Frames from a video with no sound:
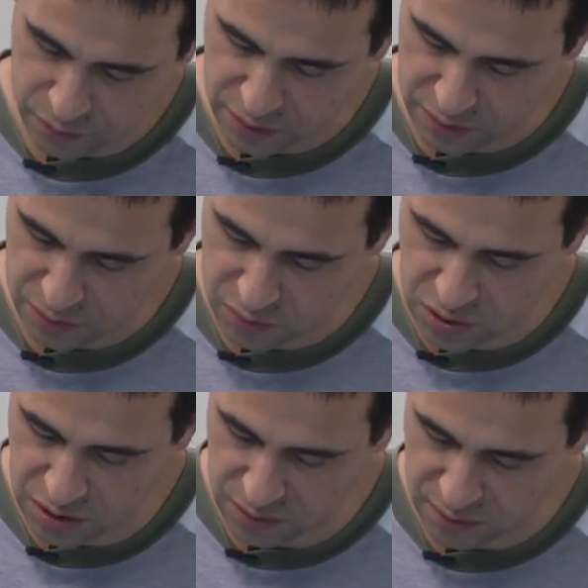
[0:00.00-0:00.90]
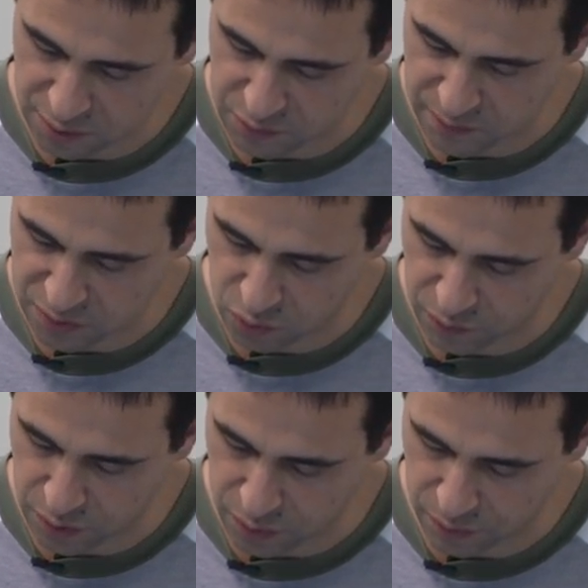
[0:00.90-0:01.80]
So that's G times mass
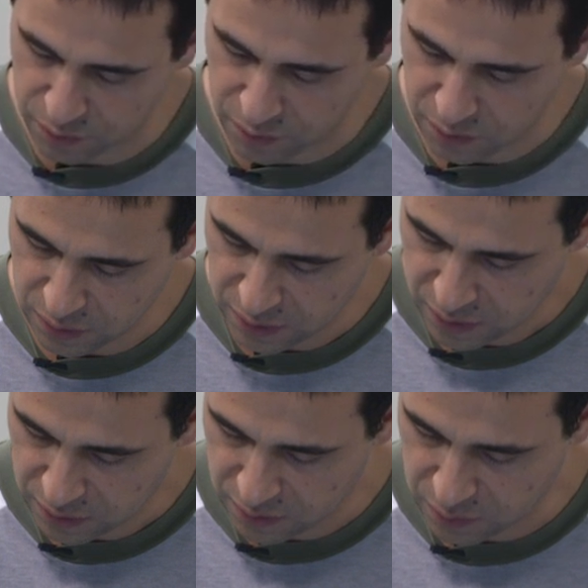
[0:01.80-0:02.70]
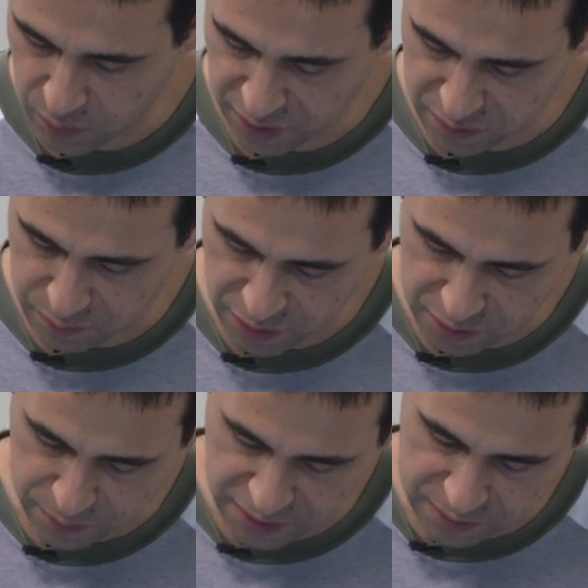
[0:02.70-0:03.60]
of the Earth divided by
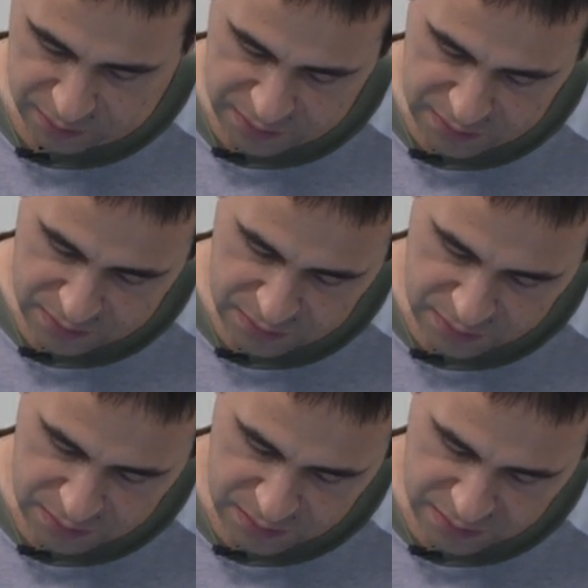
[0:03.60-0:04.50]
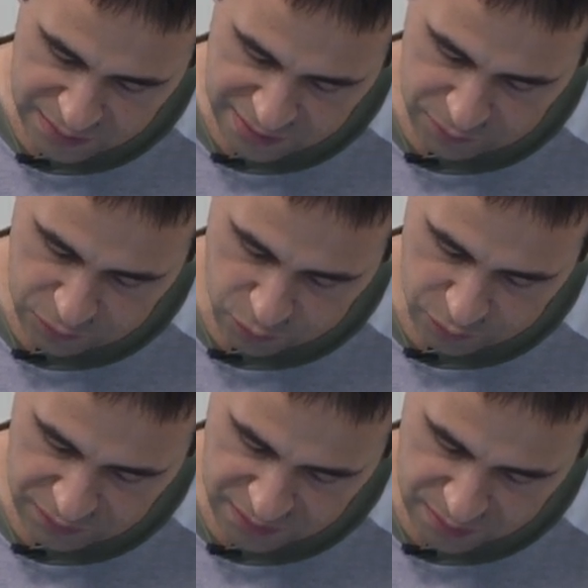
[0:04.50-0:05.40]
the radial distance is 11
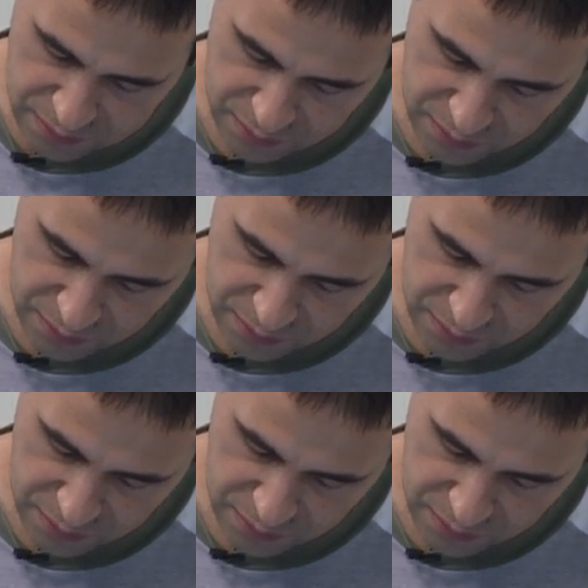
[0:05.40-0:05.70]
over 10